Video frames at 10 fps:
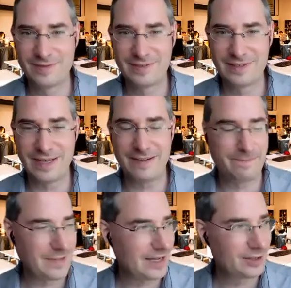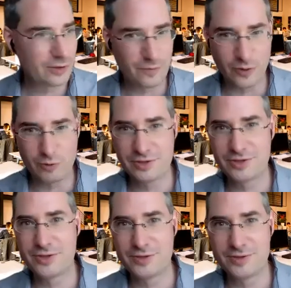Yeah, I look
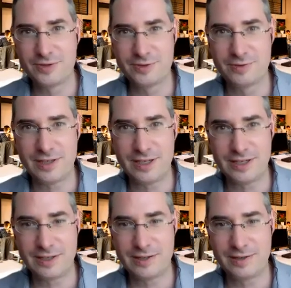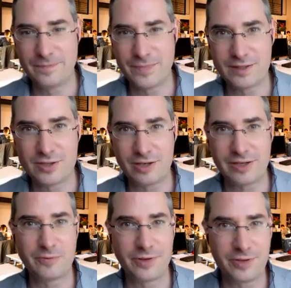forward to
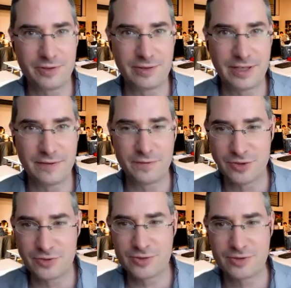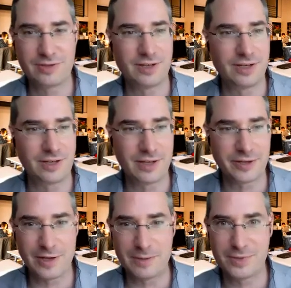talking with you in future on
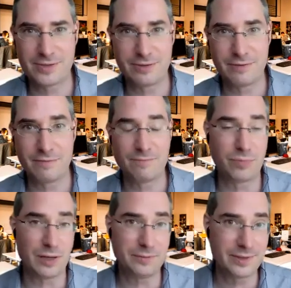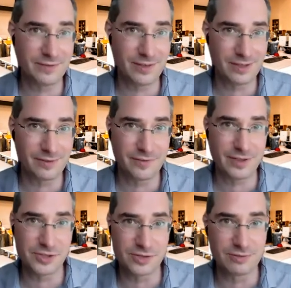another episode, probably very,
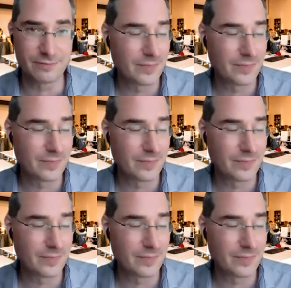very soon.